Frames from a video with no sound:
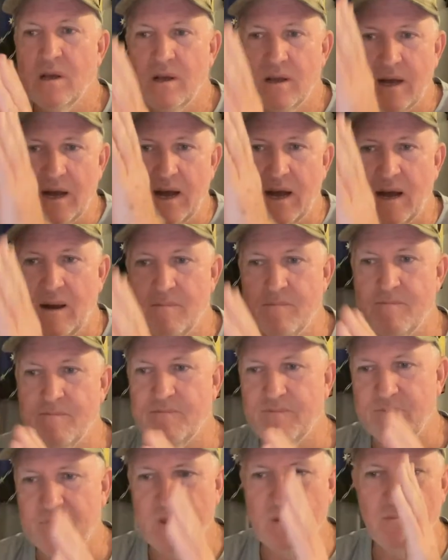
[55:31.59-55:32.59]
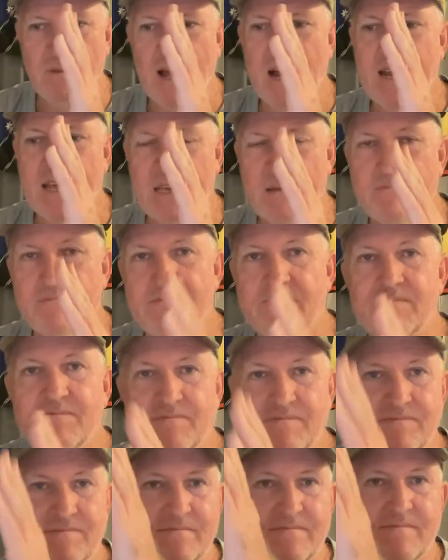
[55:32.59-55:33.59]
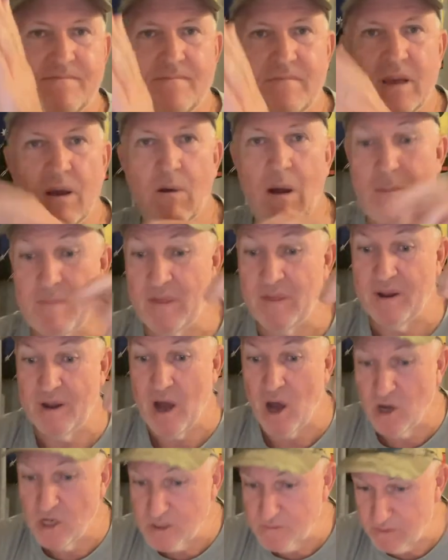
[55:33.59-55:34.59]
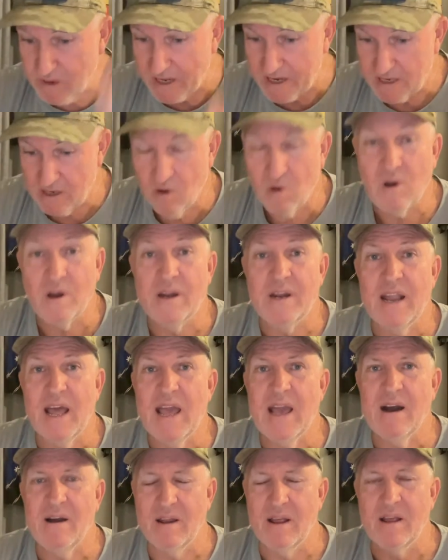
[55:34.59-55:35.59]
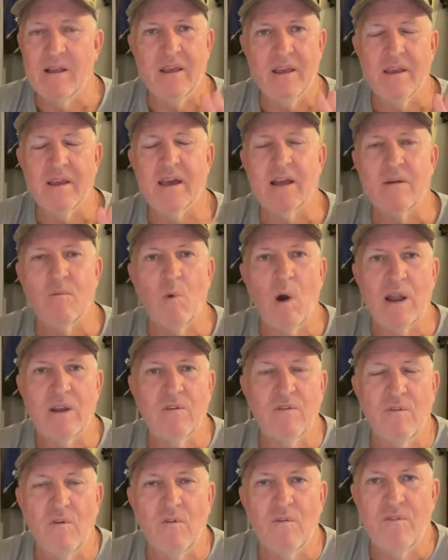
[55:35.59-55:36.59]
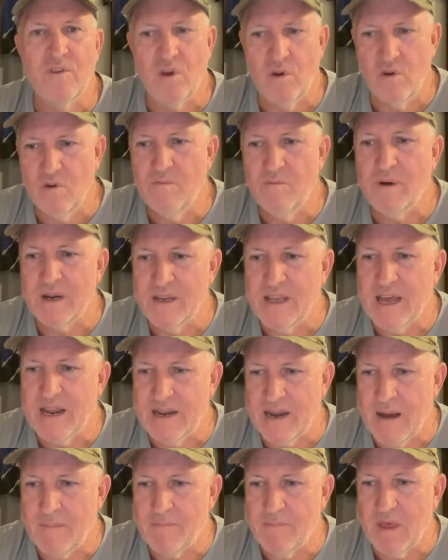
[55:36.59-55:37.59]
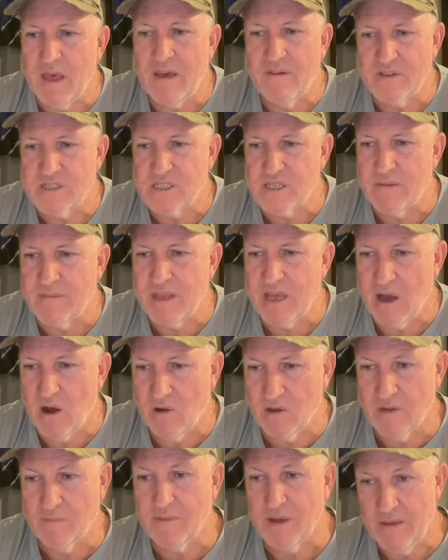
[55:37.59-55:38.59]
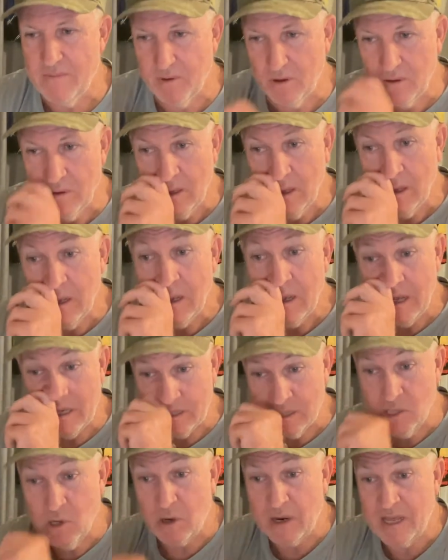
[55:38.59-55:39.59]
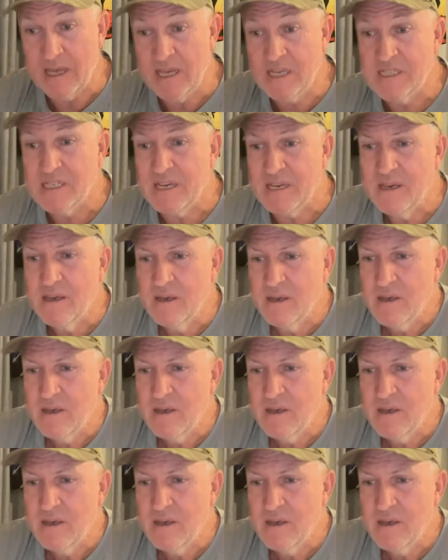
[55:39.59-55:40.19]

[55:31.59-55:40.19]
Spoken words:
The bloody, you're up in the nosebleed looking down, and you get a wonderful view, but getting up there for some of the older people, it's not easy.